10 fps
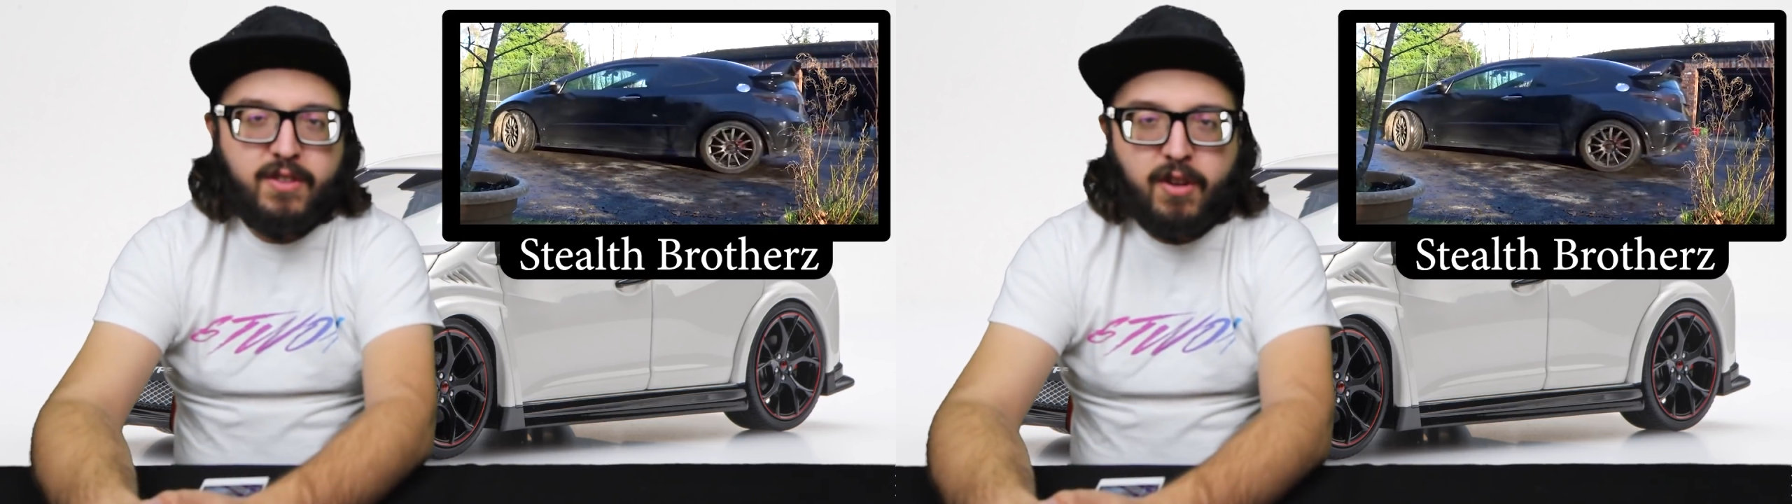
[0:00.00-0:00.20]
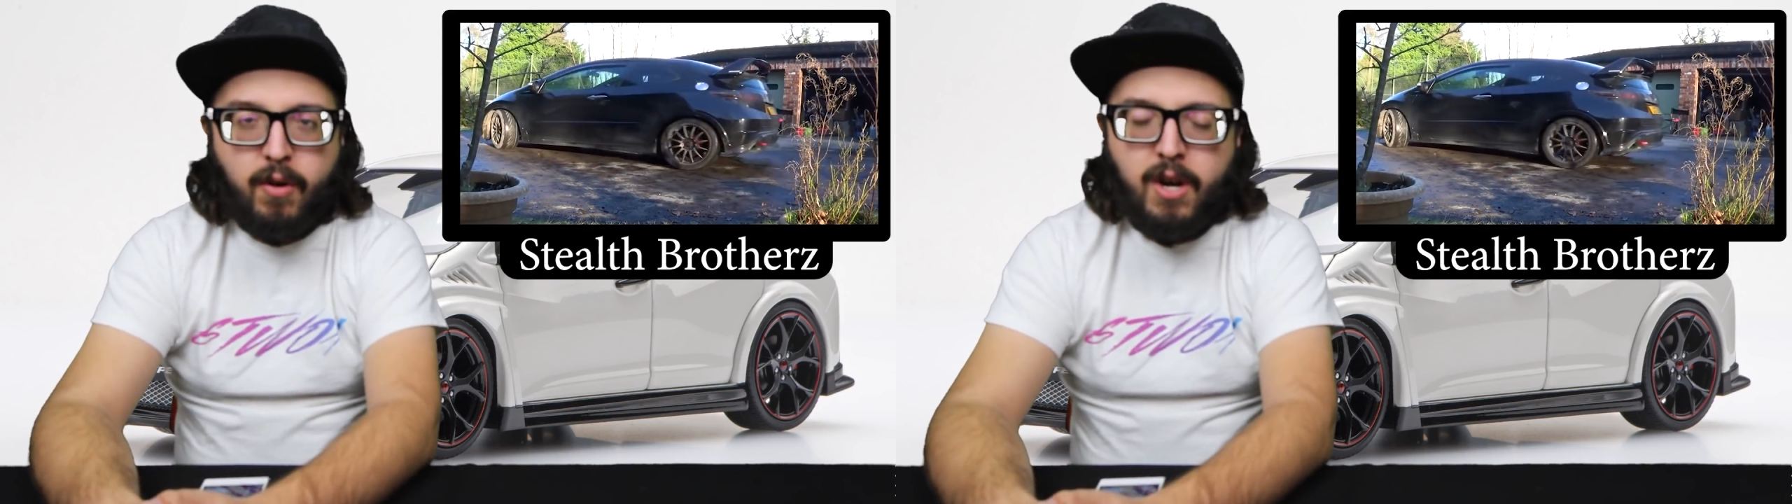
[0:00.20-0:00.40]

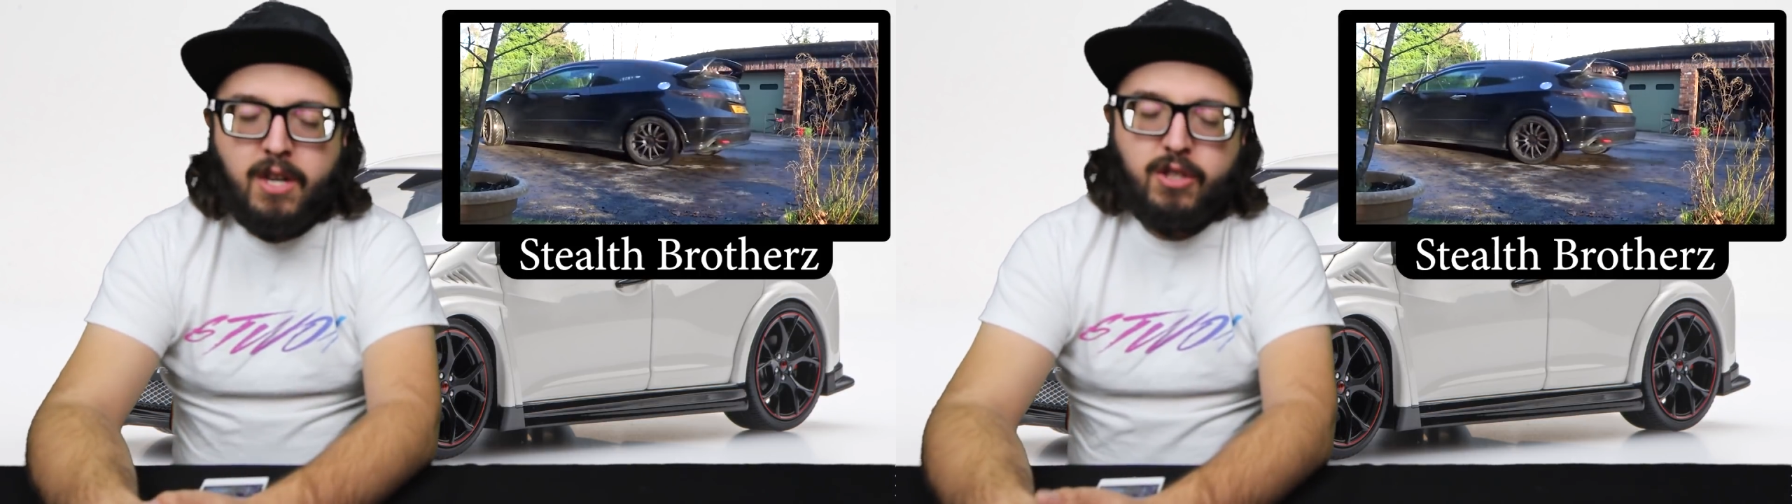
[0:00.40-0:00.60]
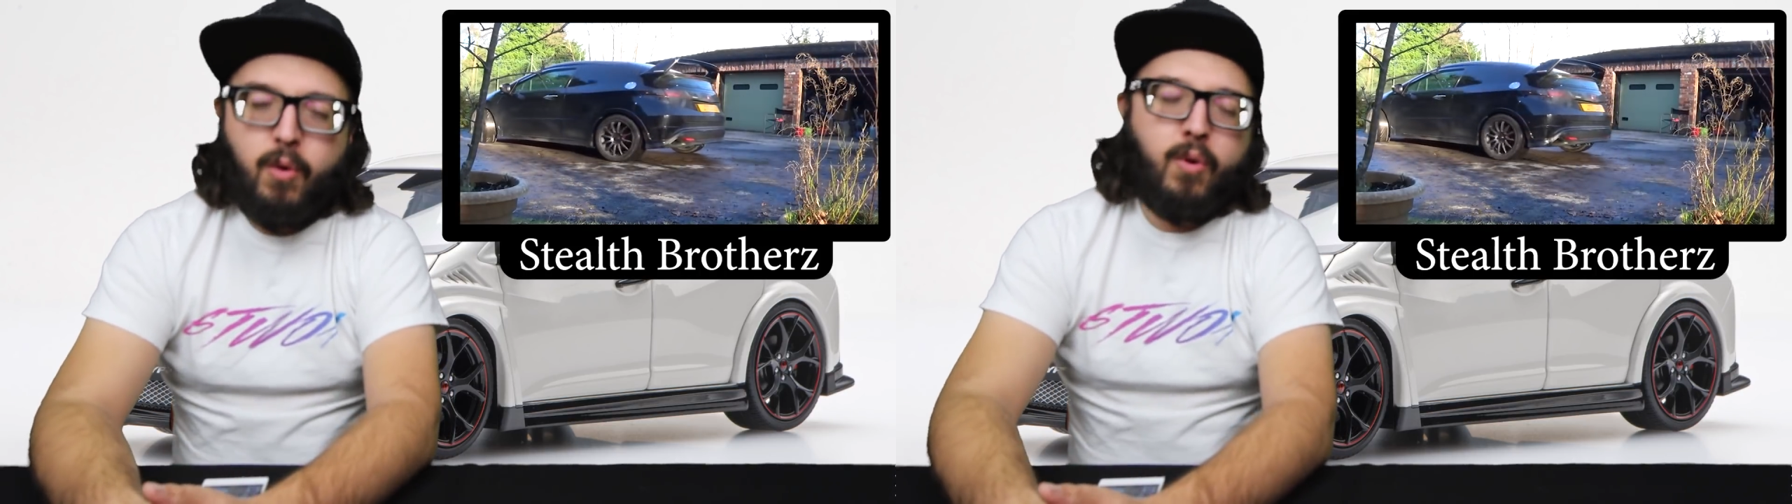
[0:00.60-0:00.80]
So
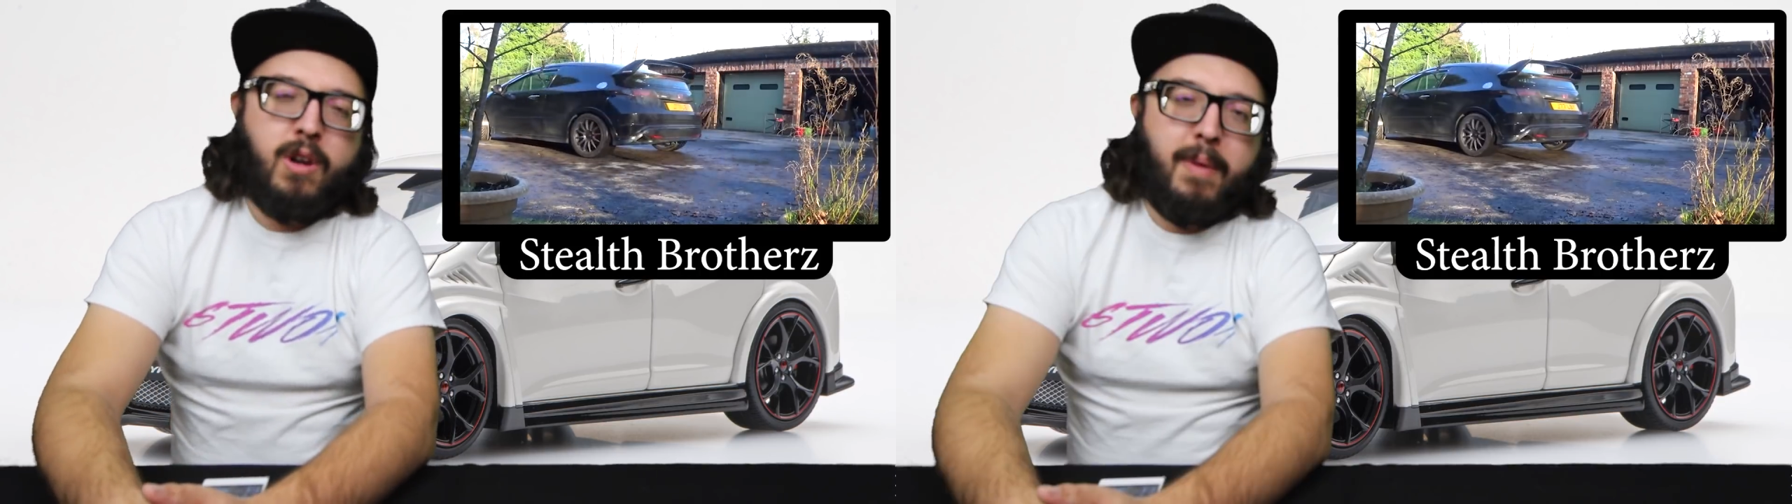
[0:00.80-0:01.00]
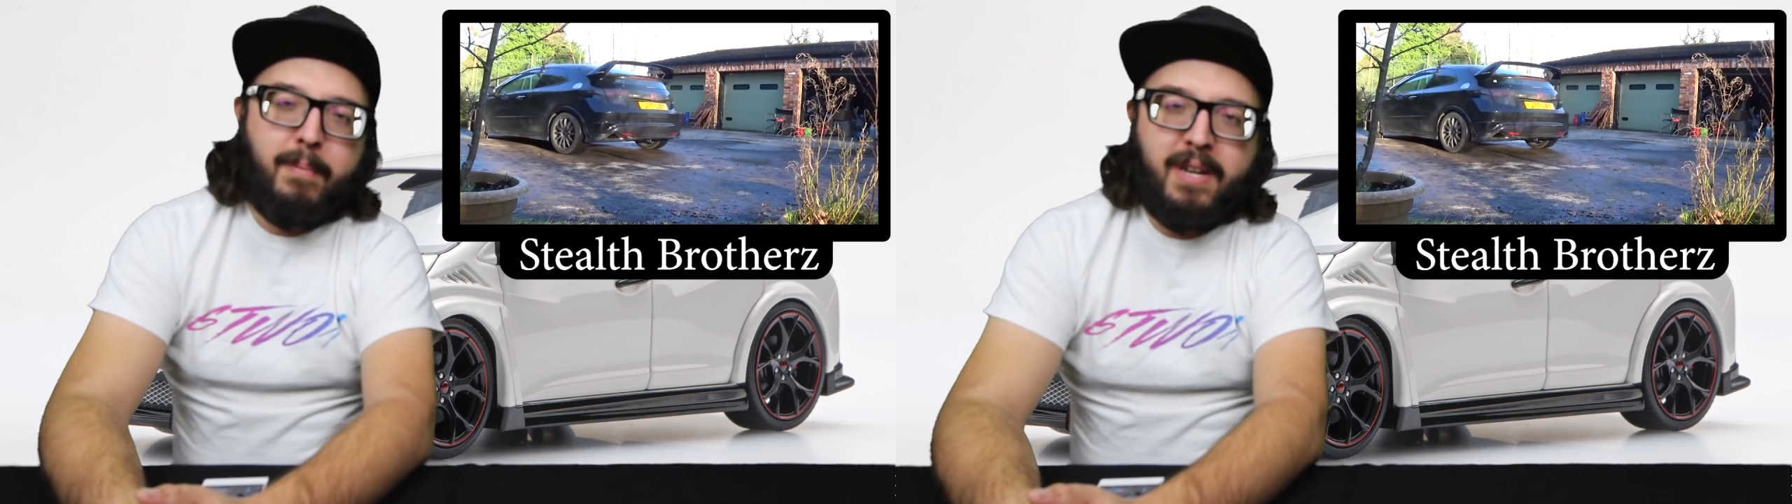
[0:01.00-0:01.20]
don't worry about